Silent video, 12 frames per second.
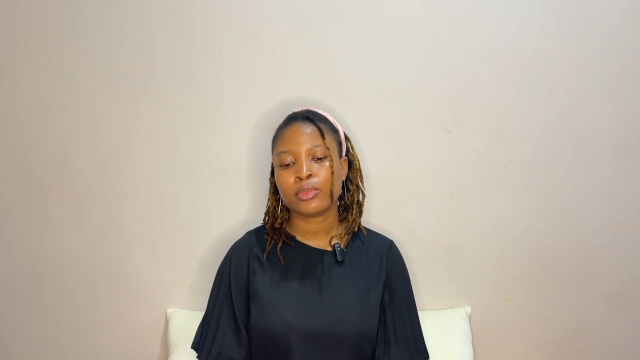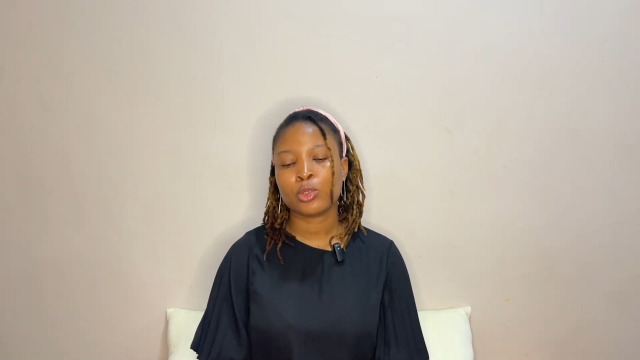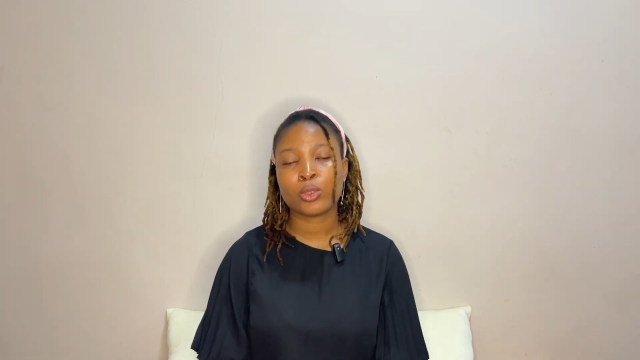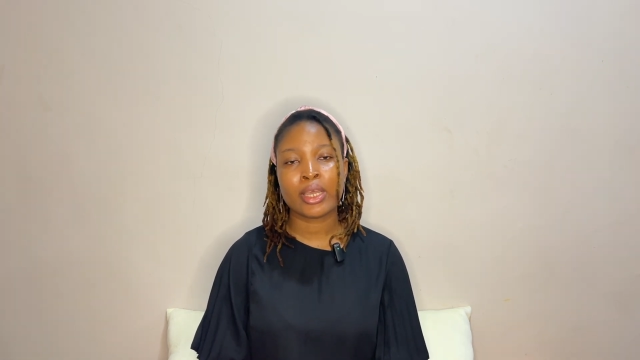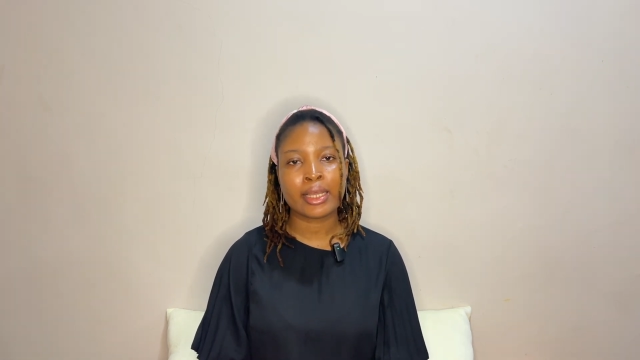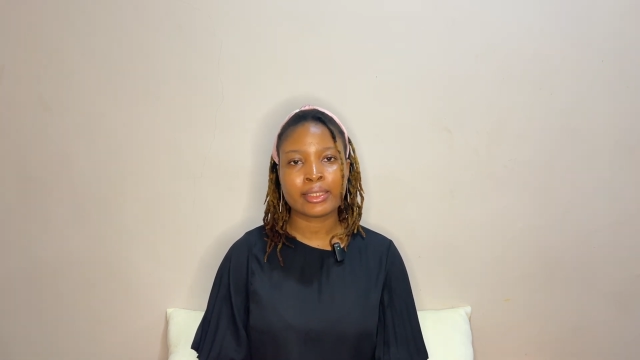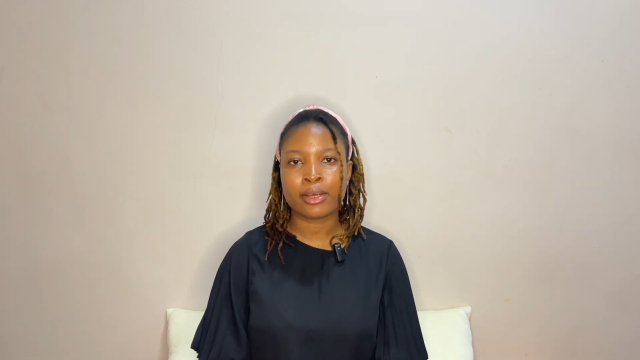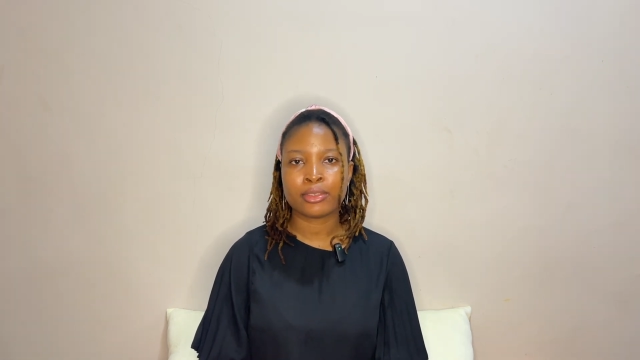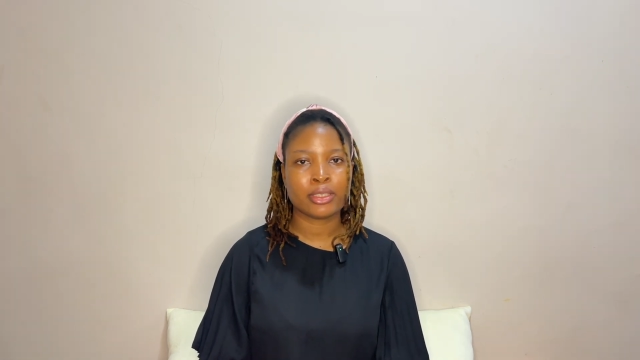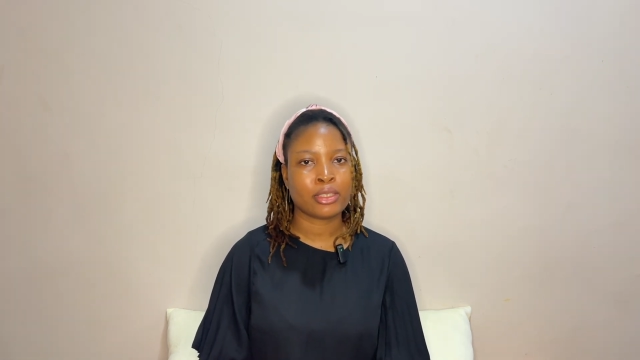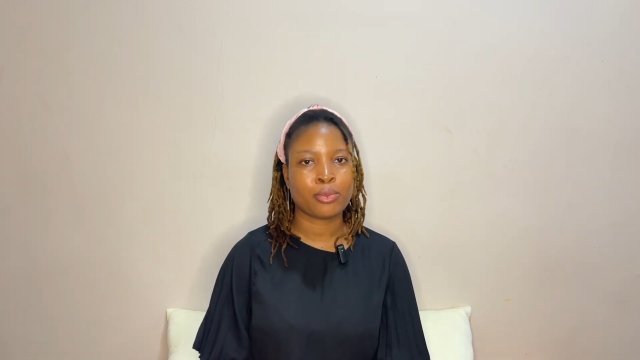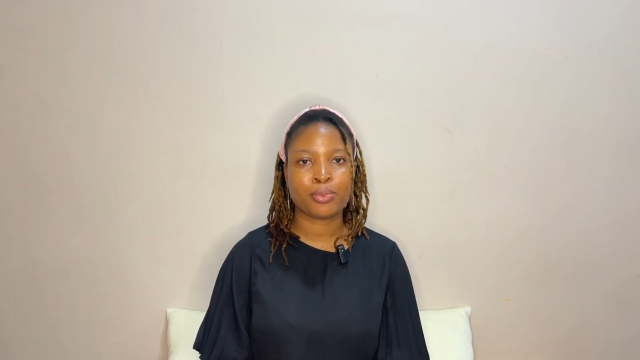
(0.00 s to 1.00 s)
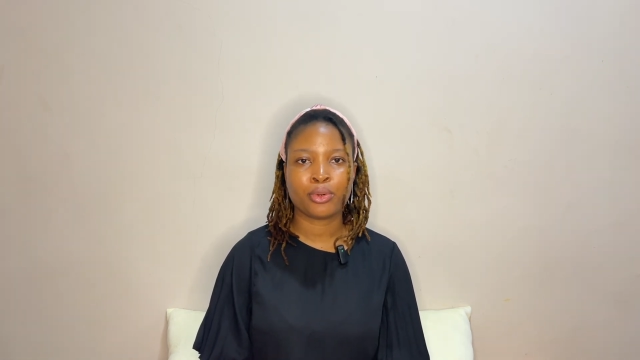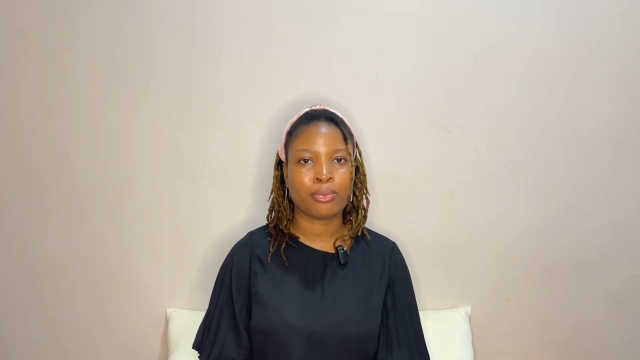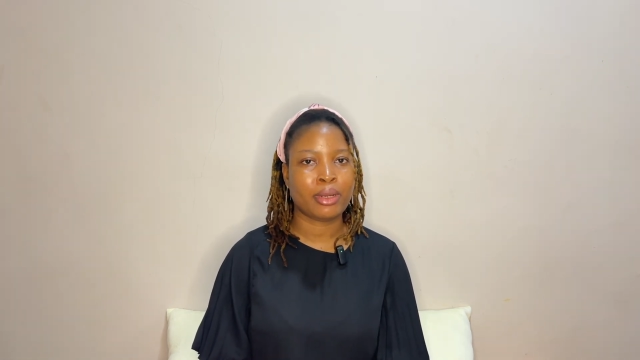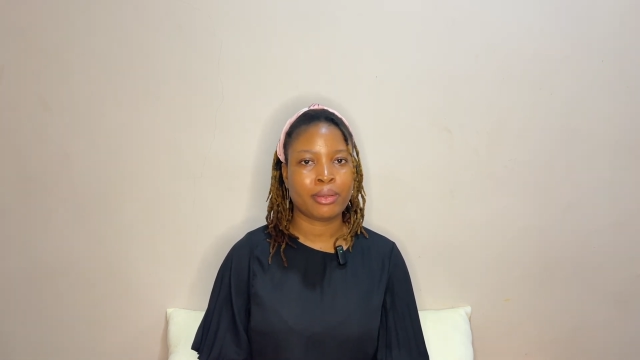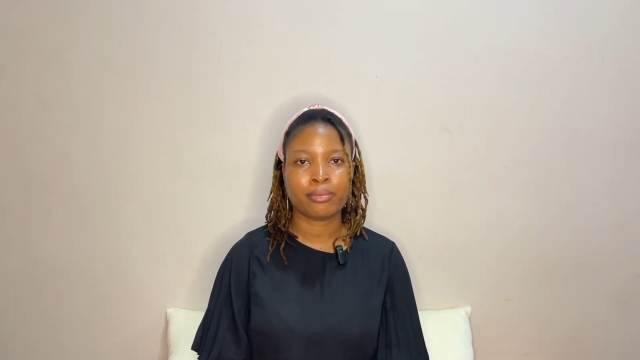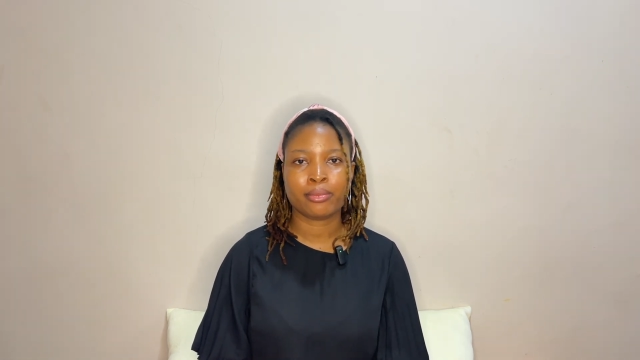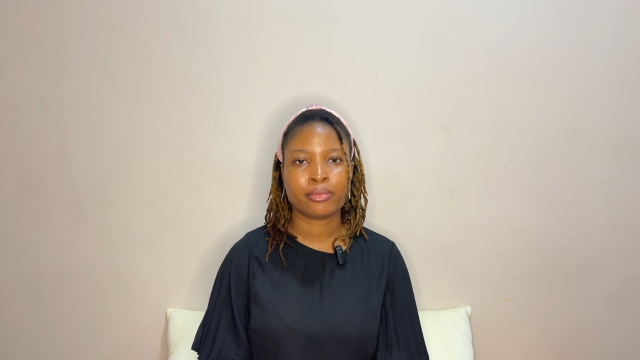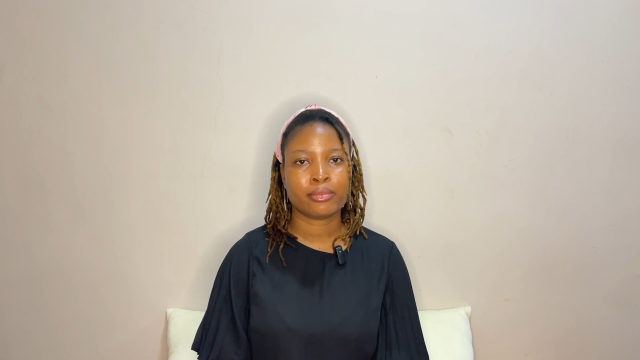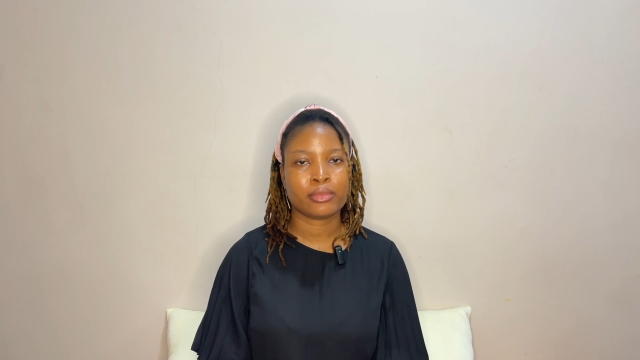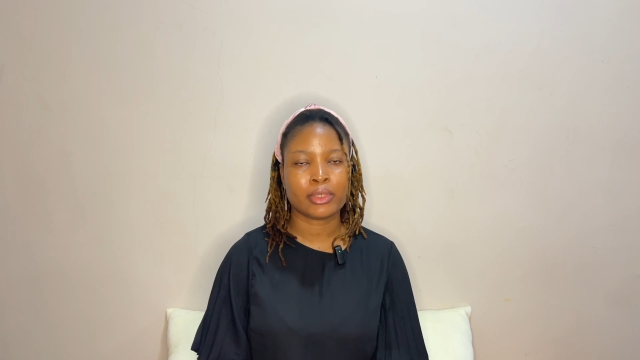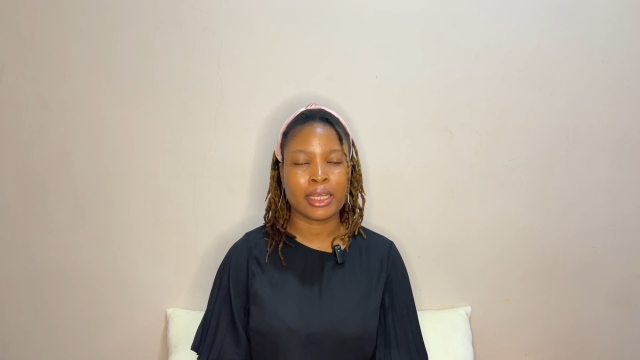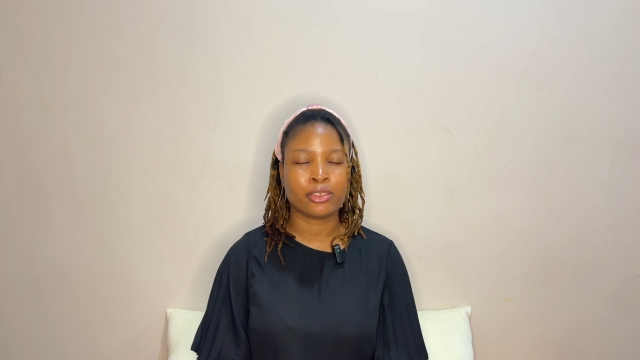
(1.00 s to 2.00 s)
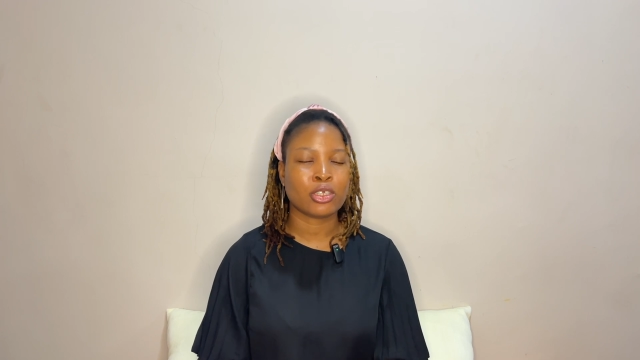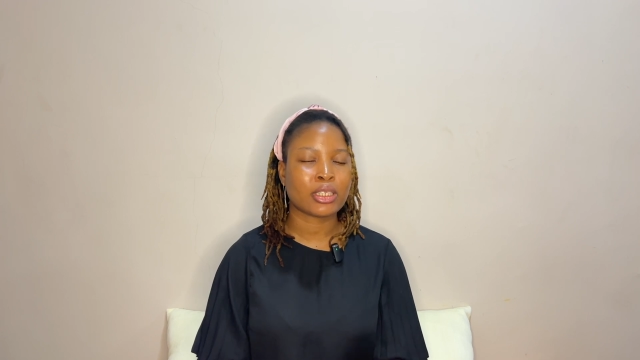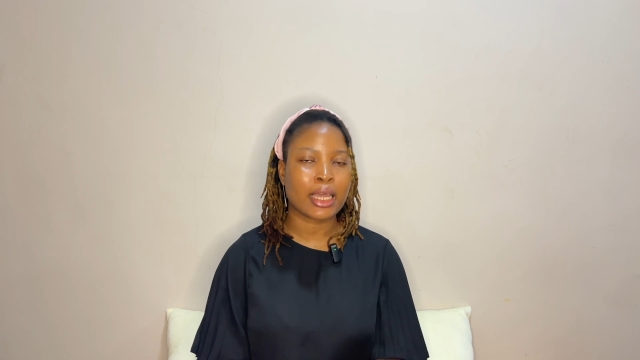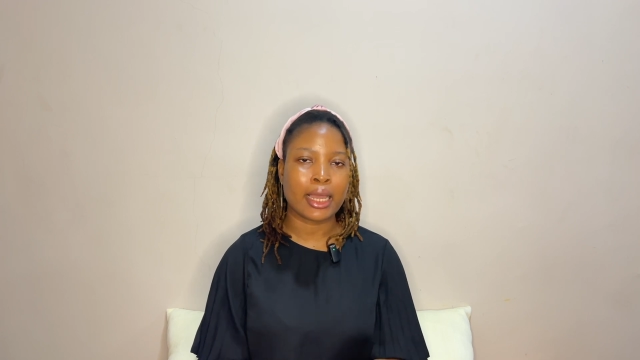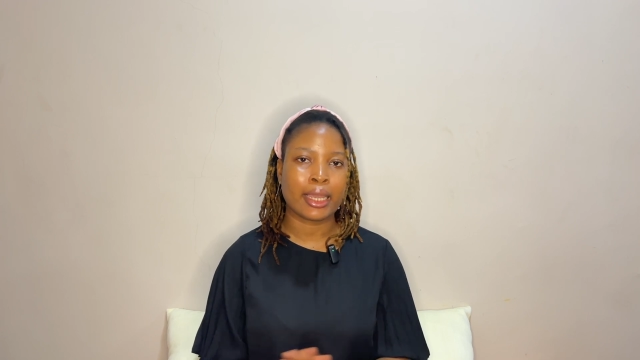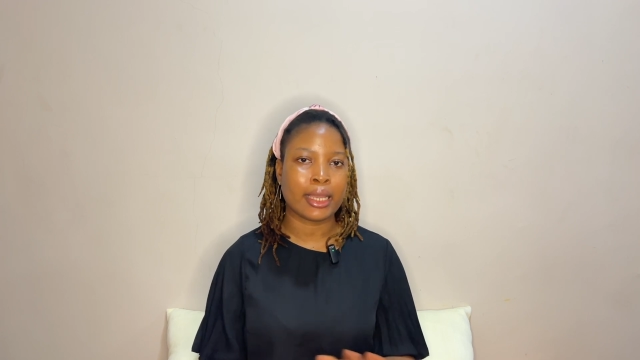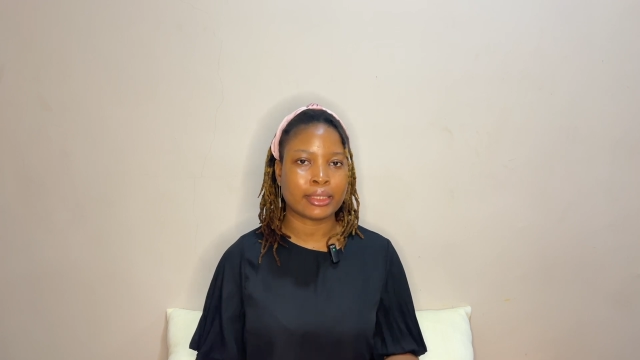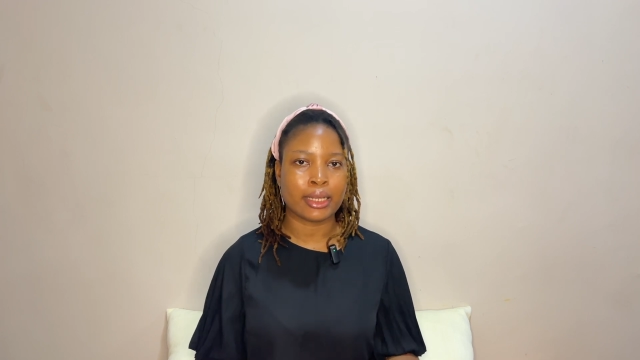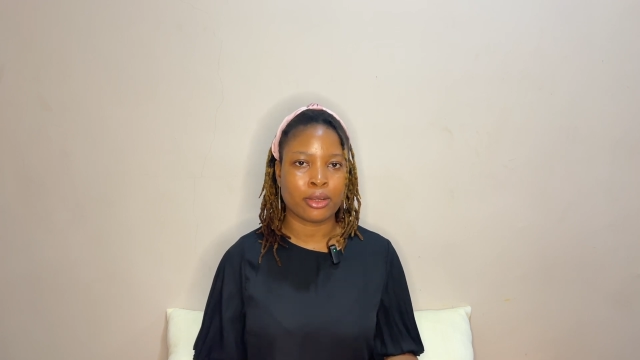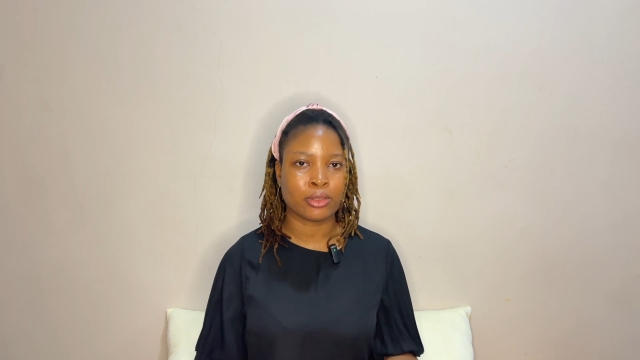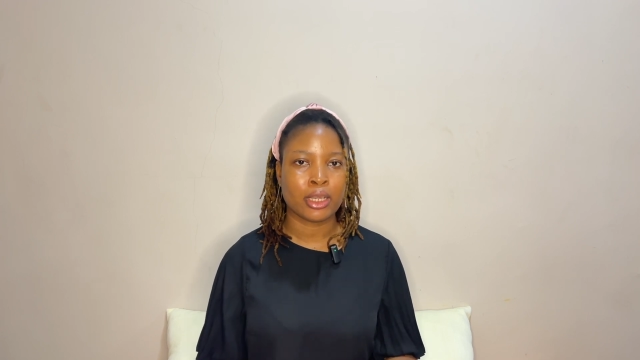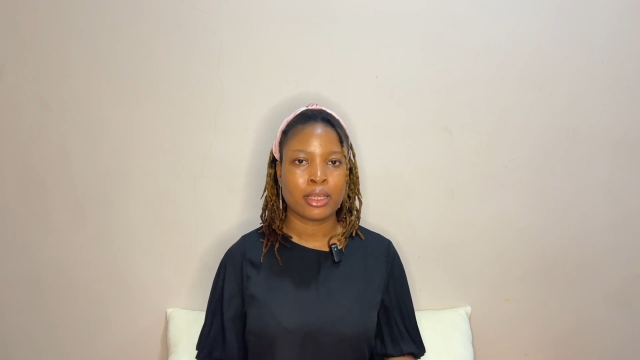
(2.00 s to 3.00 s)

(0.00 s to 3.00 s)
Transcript: to get out is a problem. I just can't get out.